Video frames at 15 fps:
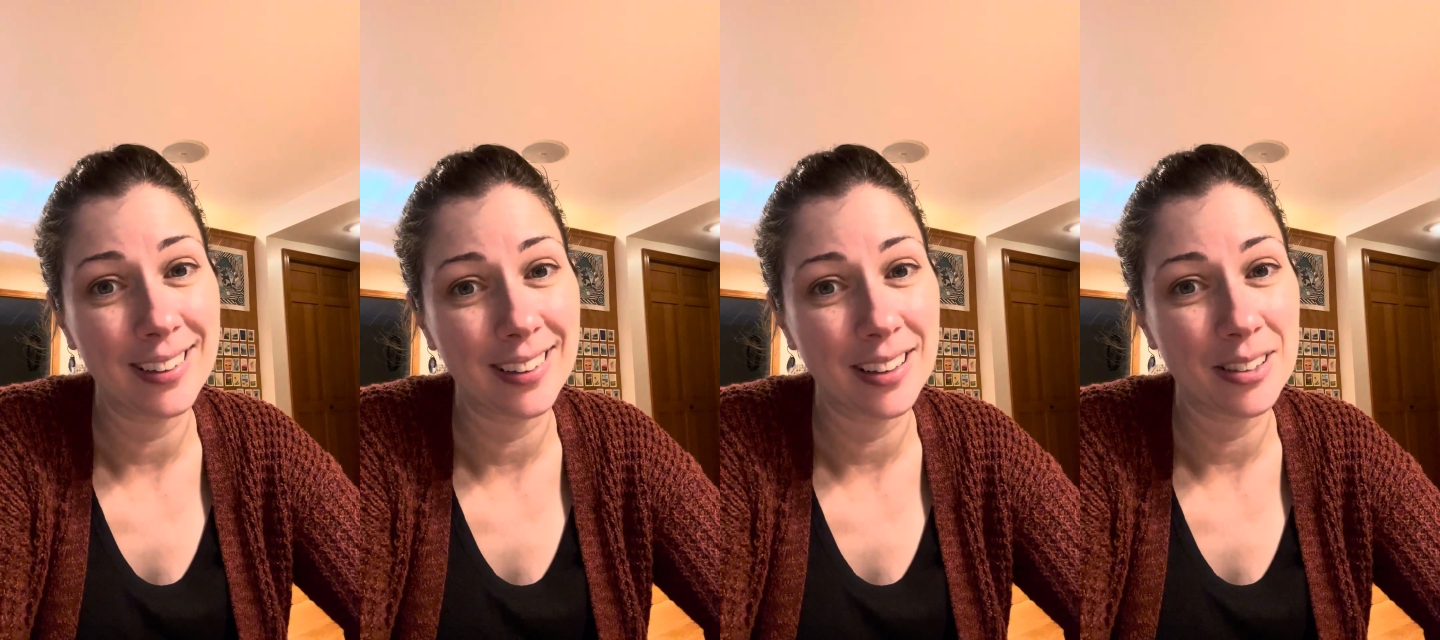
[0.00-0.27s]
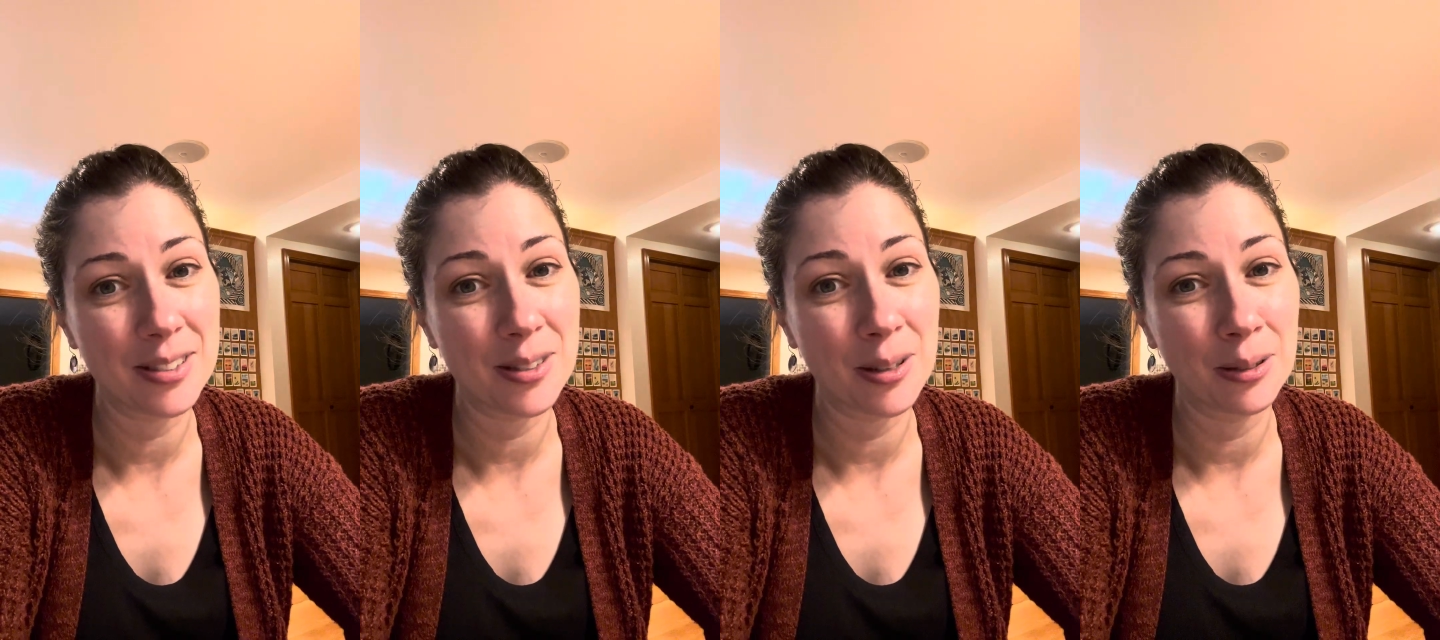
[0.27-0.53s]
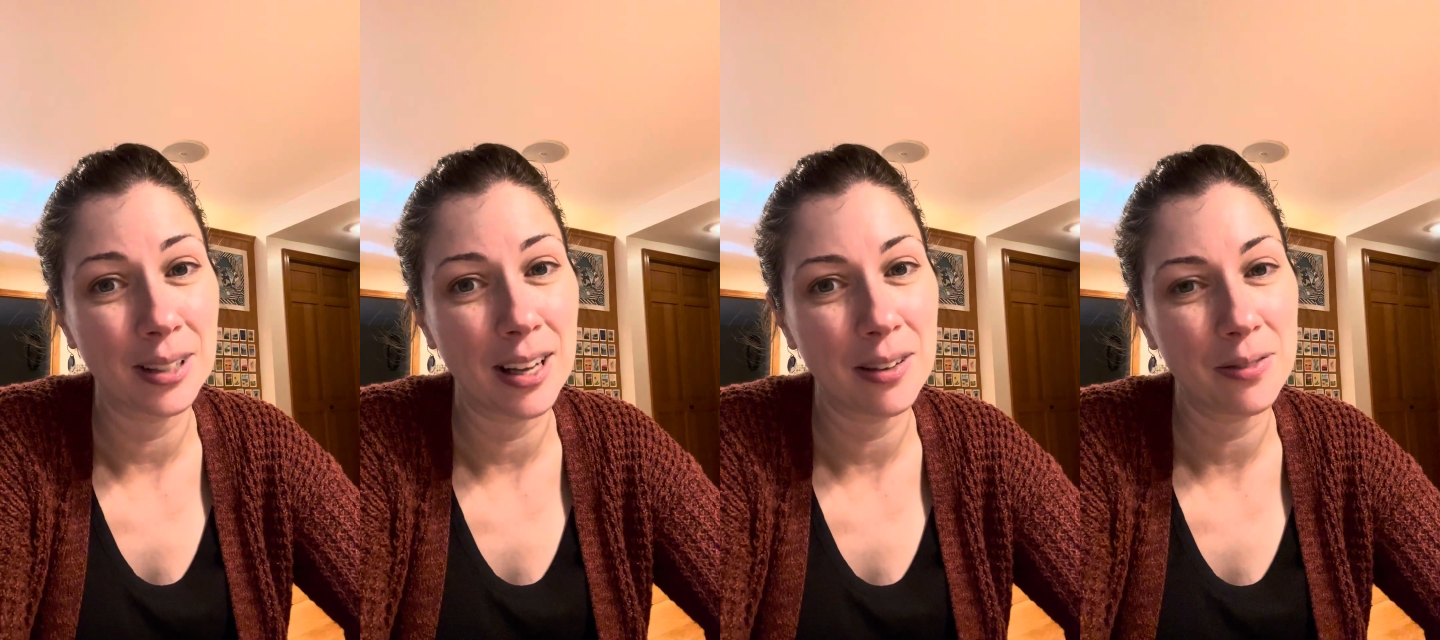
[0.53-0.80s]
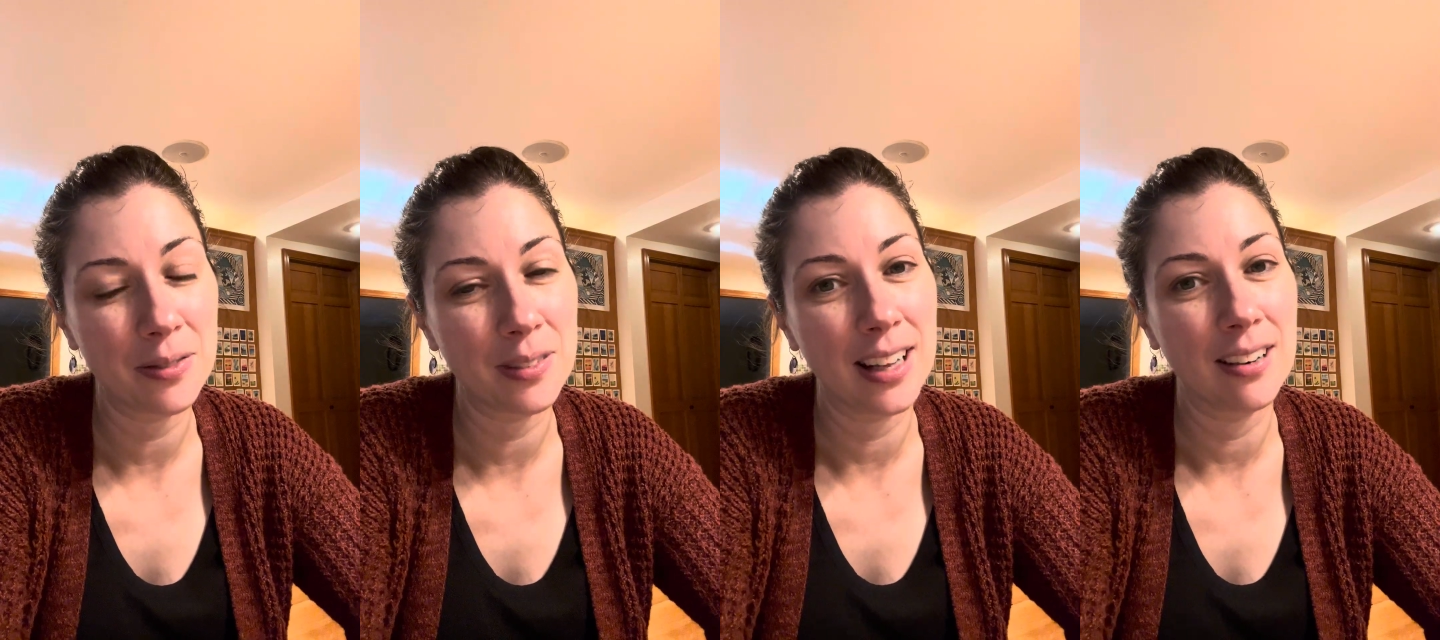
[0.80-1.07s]
I also love,
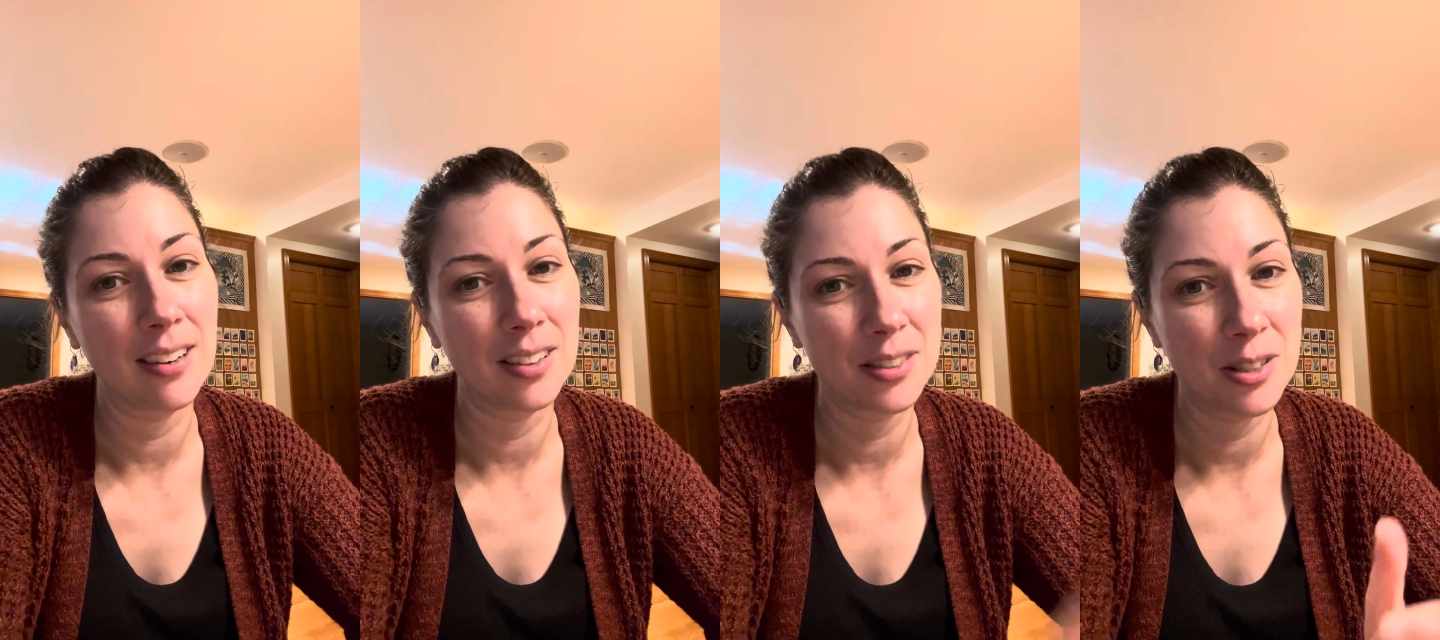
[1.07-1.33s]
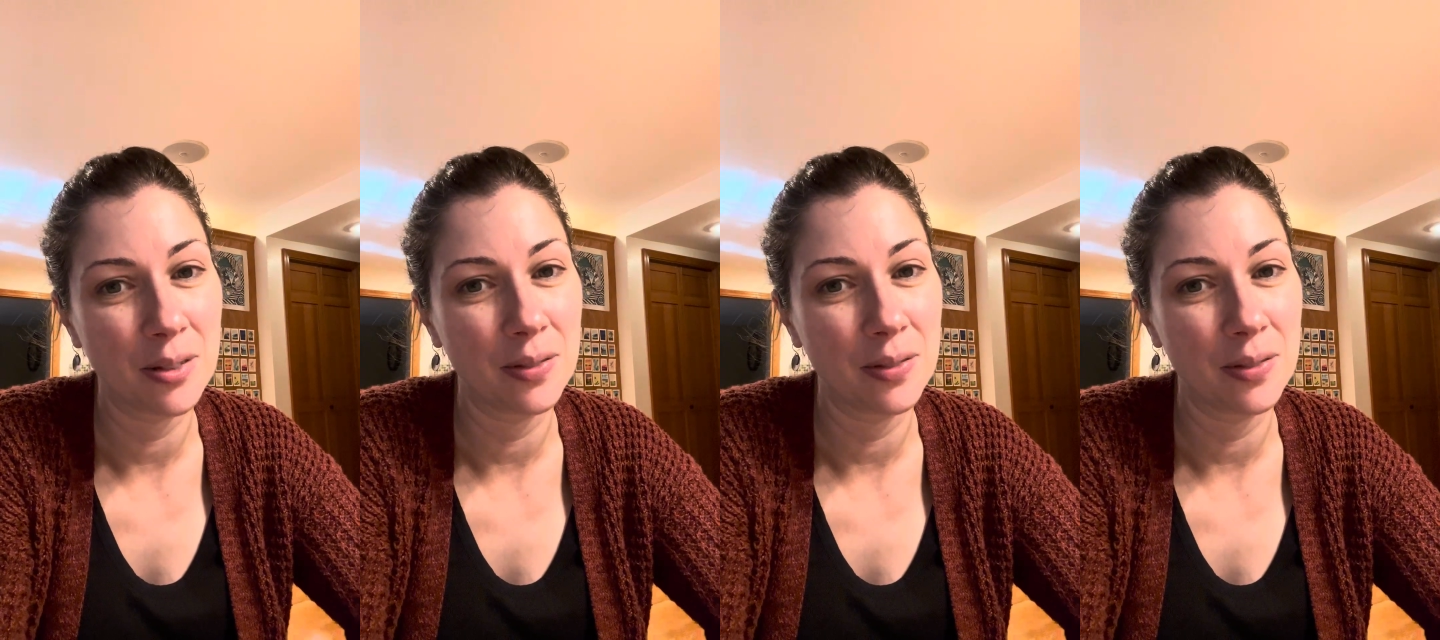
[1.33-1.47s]
and I'll do